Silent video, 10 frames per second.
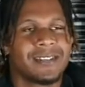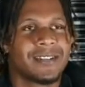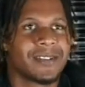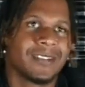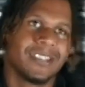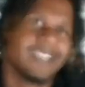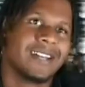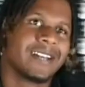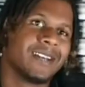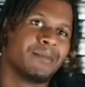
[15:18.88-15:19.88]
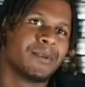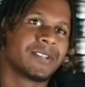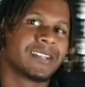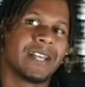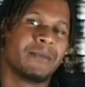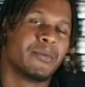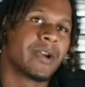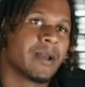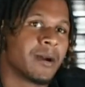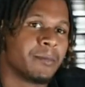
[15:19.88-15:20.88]
to, keep pushing,
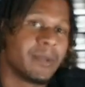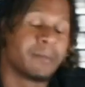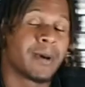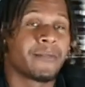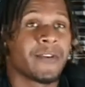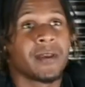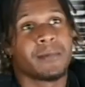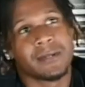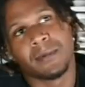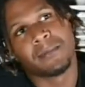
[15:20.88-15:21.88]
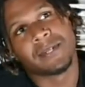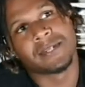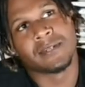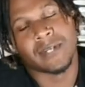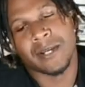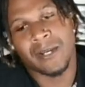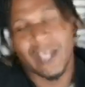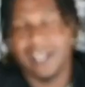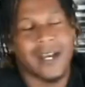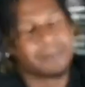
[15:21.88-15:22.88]
building my fan base by myself.
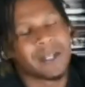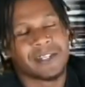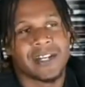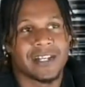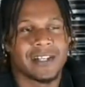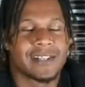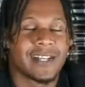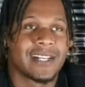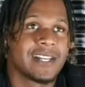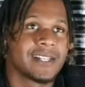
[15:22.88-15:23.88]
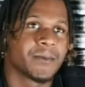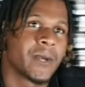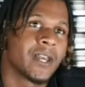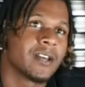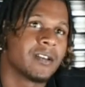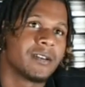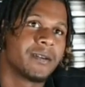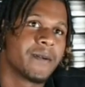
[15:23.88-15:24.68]
I'm not trying to take the easy way out.